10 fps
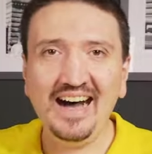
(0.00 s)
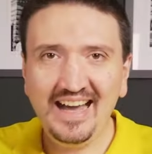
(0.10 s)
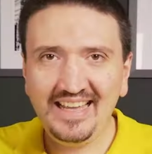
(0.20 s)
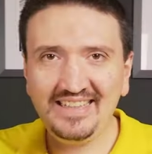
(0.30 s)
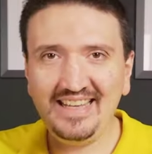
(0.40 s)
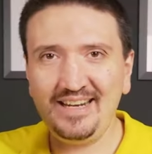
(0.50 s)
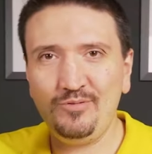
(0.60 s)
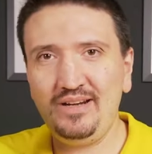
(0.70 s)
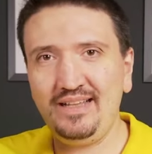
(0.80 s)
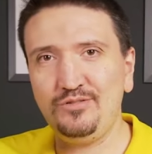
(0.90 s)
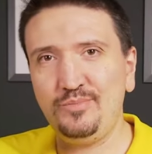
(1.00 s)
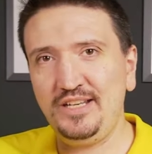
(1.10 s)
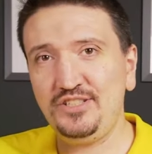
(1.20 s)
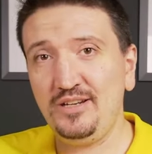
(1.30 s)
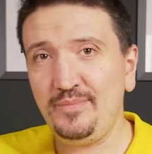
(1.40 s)
Hi there and welcome to
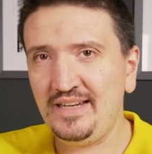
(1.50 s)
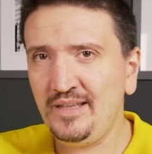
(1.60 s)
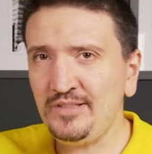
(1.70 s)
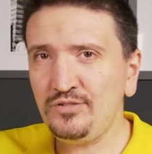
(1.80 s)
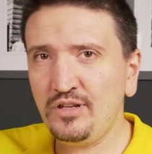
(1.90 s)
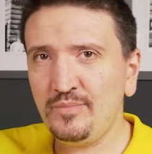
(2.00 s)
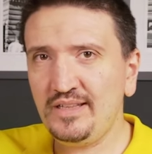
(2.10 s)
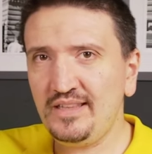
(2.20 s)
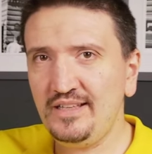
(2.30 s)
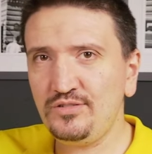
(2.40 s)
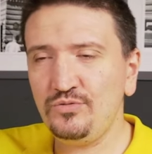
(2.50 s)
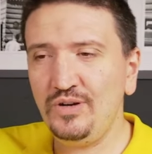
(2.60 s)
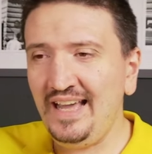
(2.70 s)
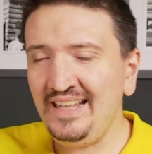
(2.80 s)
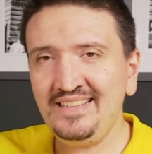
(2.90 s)
my channel. My name is Tudor Matescu
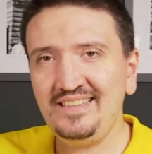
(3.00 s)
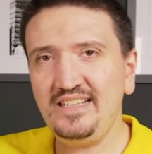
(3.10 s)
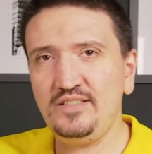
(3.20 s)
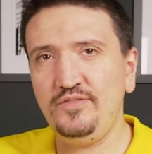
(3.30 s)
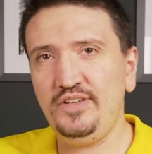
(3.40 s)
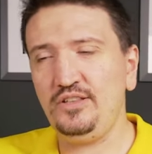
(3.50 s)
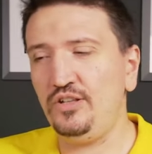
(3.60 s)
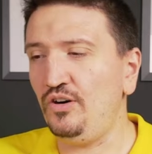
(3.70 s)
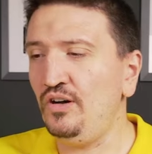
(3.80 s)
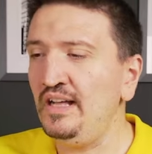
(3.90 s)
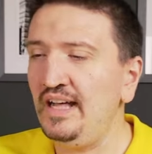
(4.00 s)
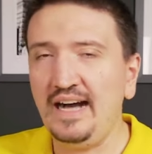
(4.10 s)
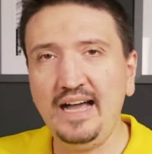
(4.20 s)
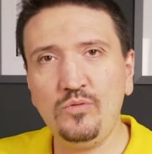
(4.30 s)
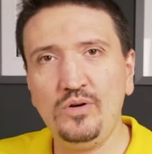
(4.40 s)
and in this video
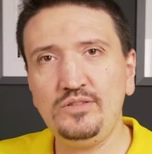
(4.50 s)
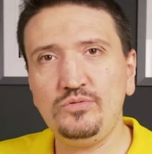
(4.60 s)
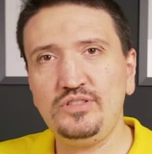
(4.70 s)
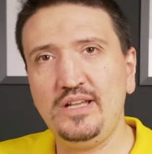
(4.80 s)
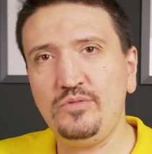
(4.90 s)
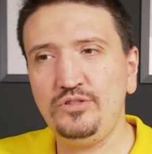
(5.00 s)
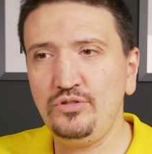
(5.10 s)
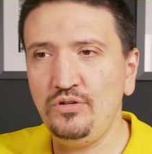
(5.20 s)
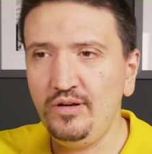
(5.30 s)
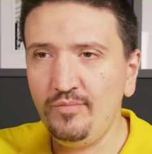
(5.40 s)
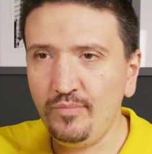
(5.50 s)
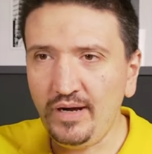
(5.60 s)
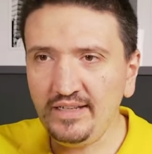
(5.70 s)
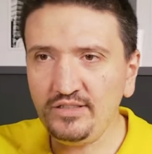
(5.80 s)
I want to share with you my